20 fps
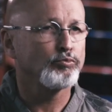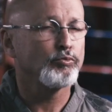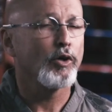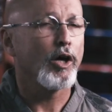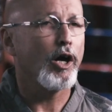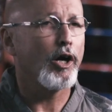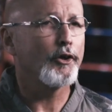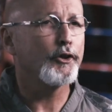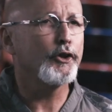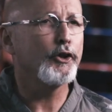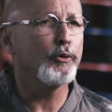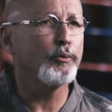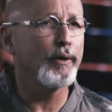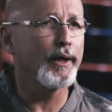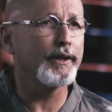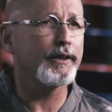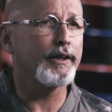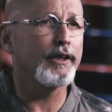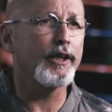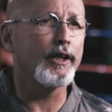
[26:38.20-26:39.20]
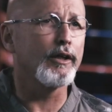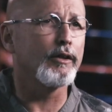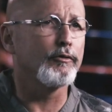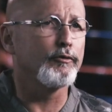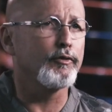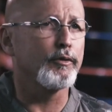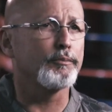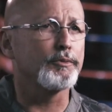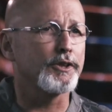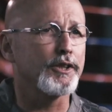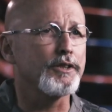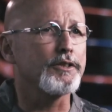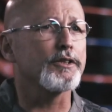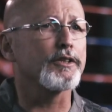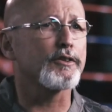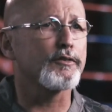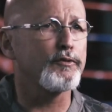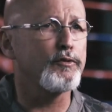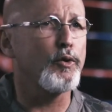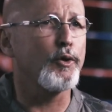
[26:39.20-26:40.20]
Are you ready to hear from Jesus
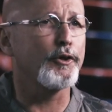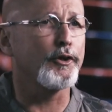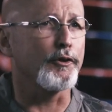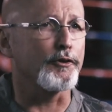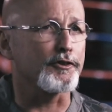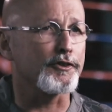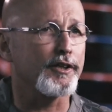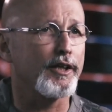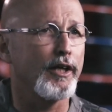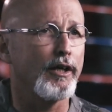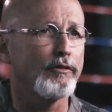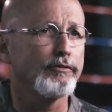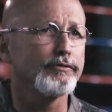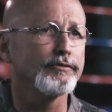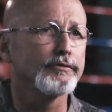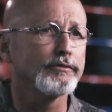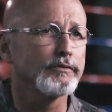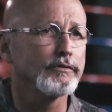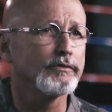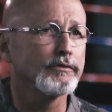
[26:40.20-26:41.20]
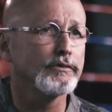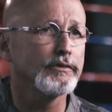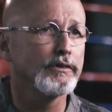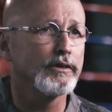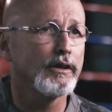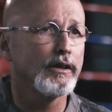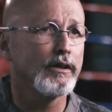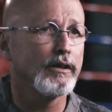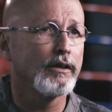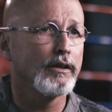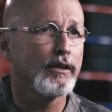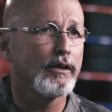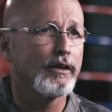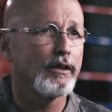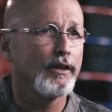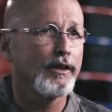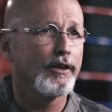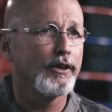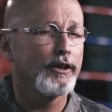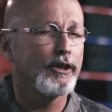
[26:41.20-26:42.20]
for yourself?
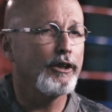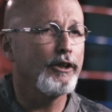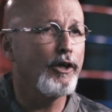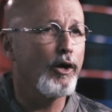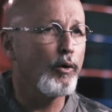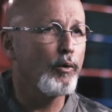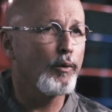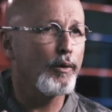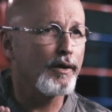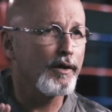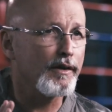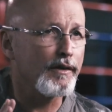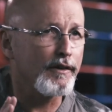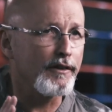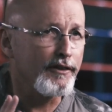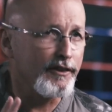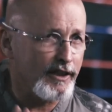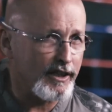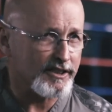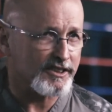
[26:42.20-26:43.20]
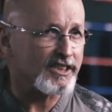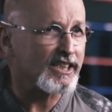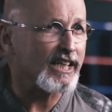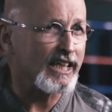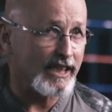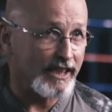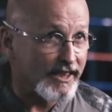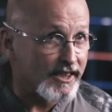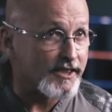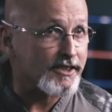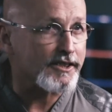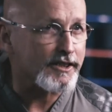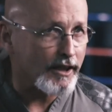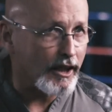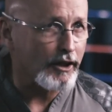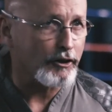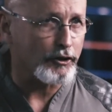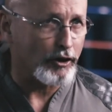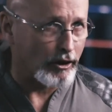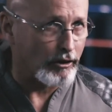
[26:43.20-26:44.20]
You know, this is
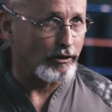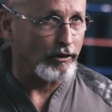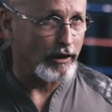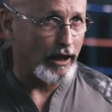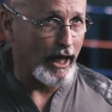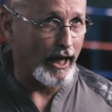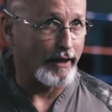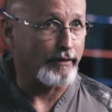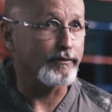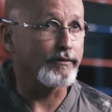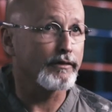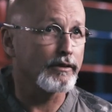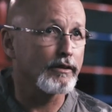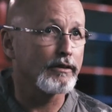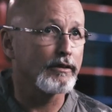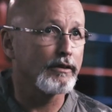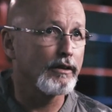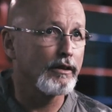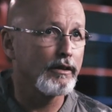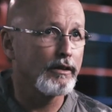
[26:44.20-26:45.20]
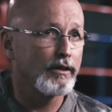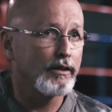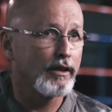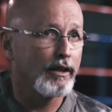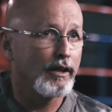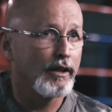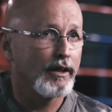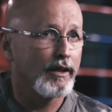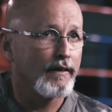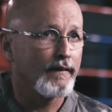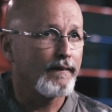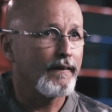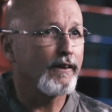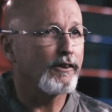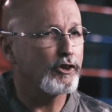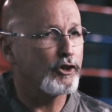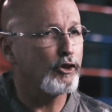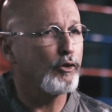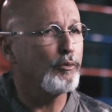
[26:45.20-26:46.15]
eternal life, that you